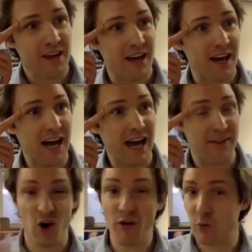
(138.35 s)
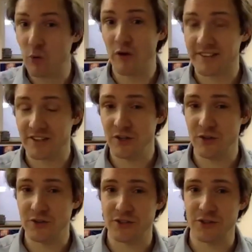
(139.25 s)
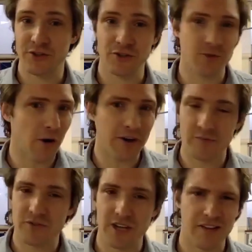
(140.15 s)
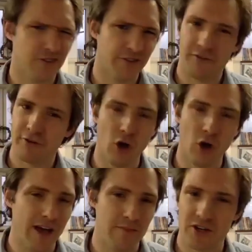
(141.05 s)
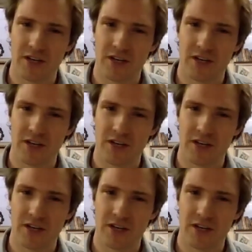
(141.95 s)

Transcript: And the offer was to buy some shares for not that much,